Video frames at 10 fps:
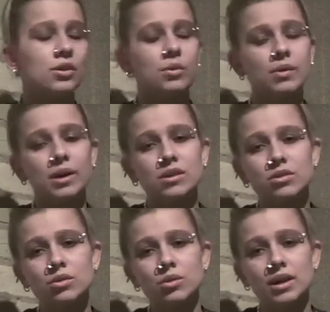what do I
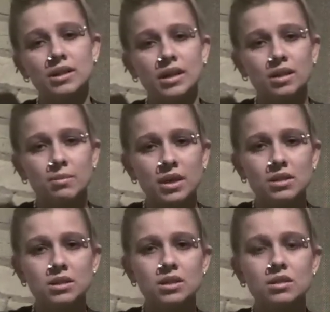do on a daily
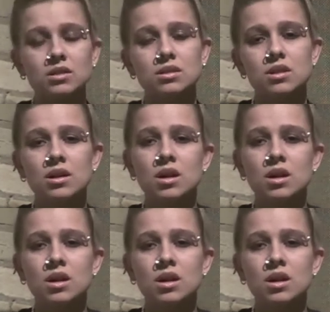basis?